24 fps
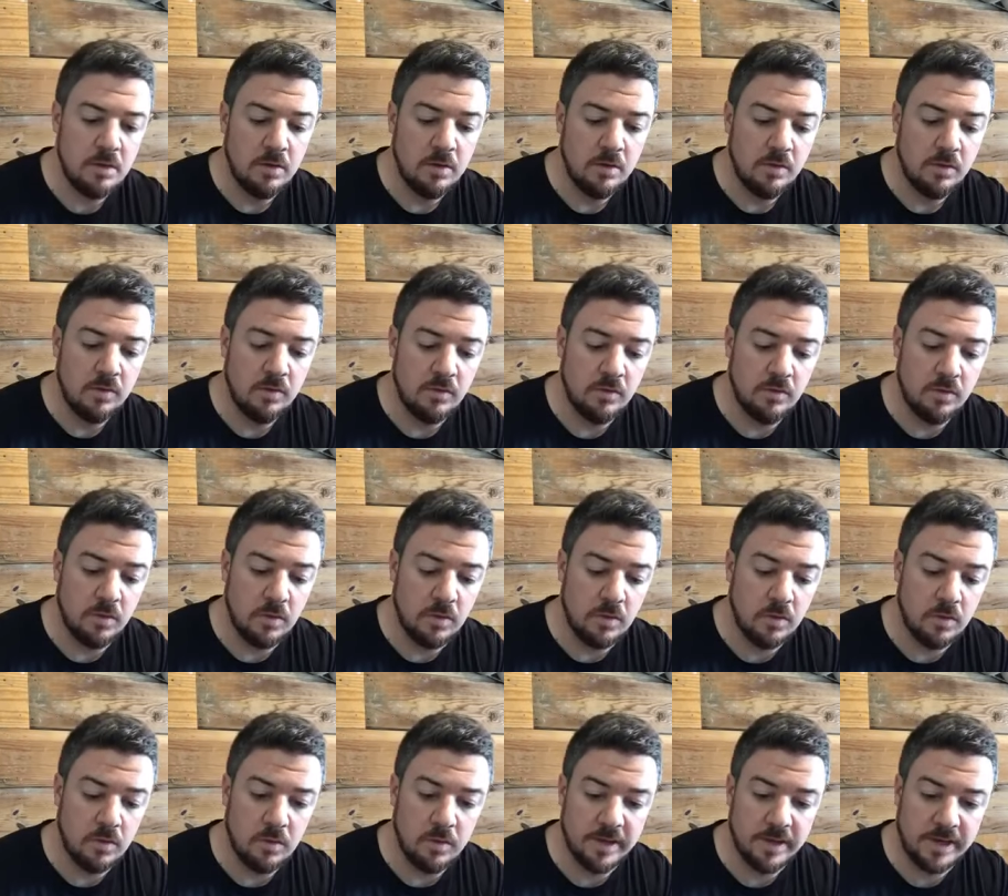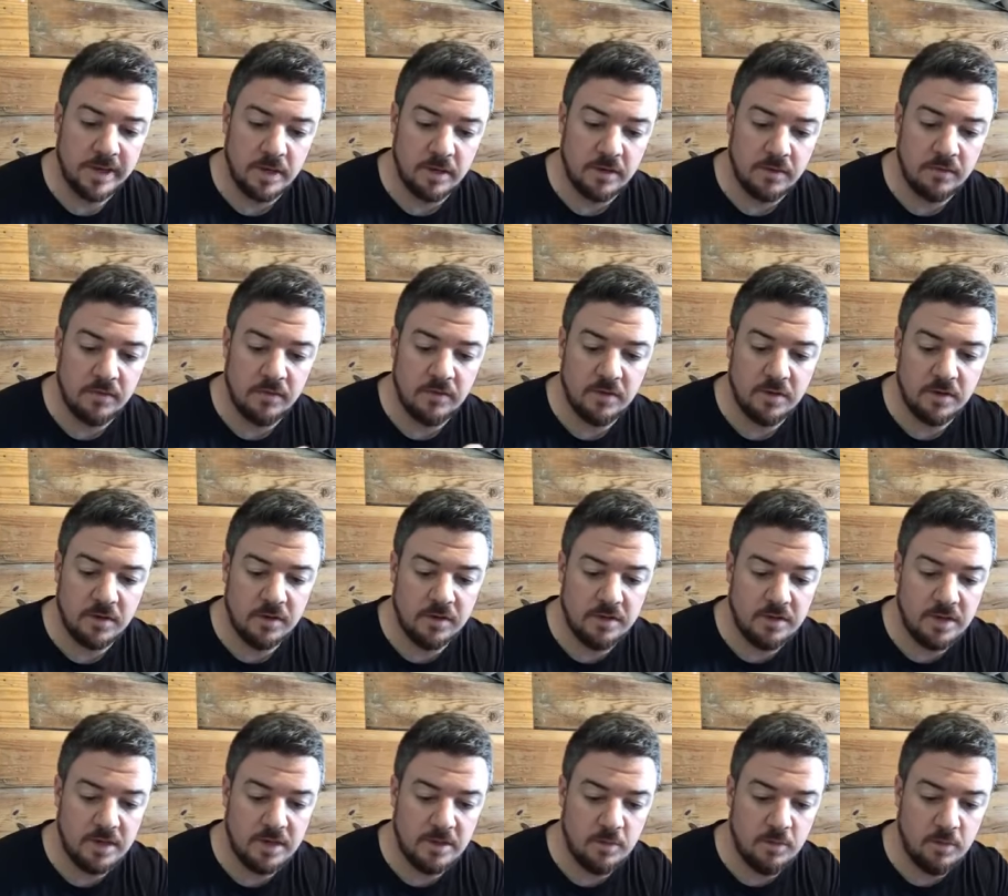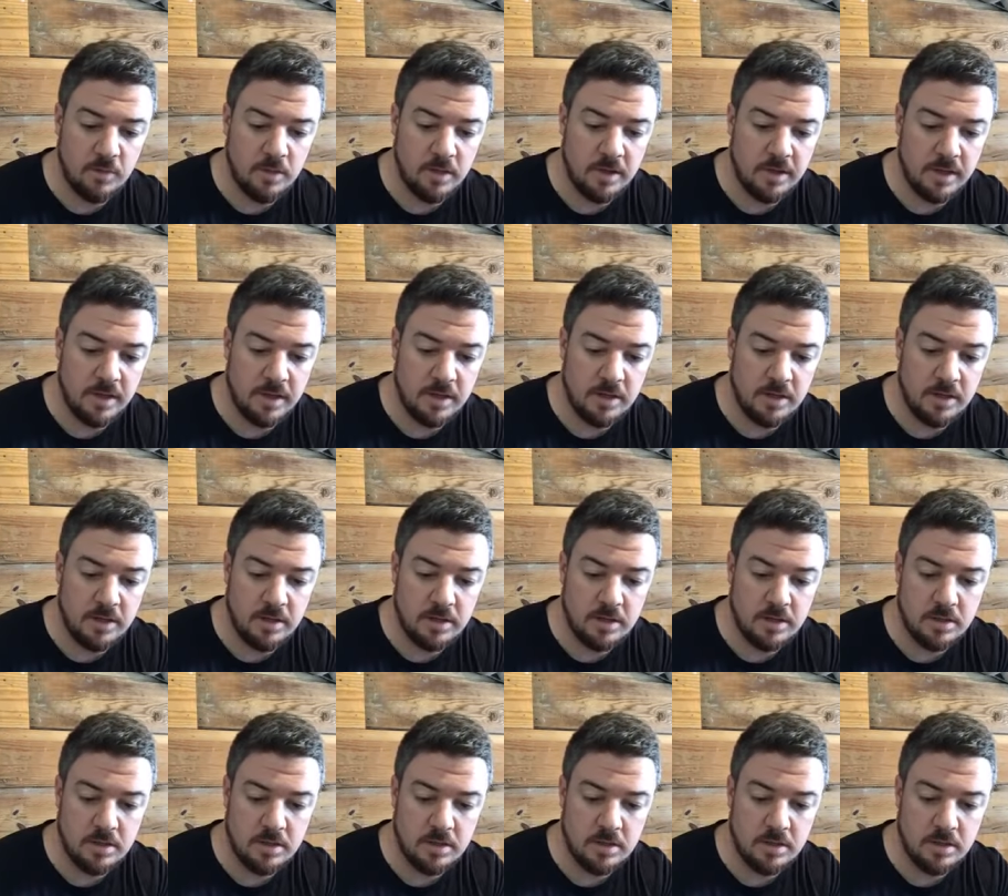so I can tuck that away